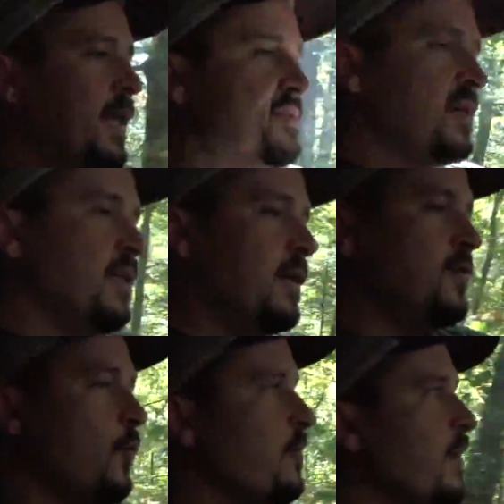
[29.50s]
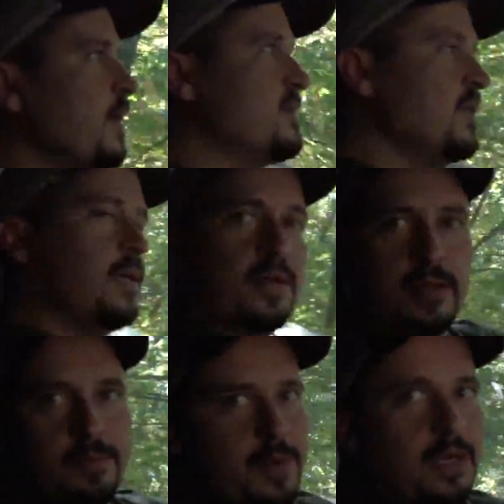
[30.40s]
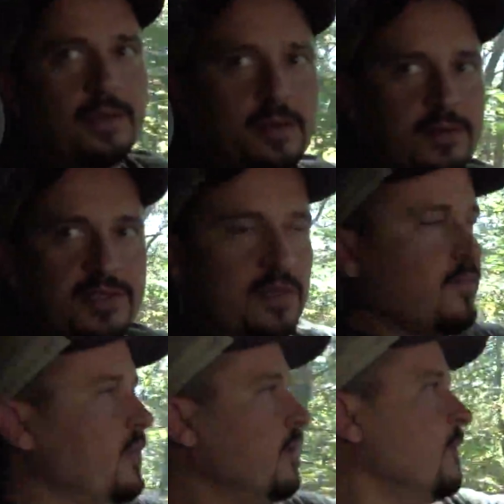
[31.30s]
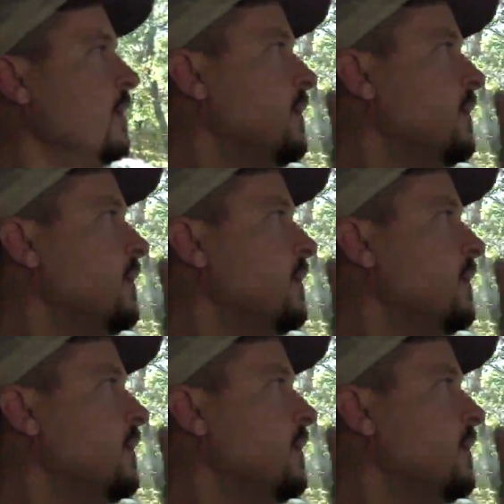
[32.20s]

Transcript: He said he had 20 minutes. He packed all his stuff up.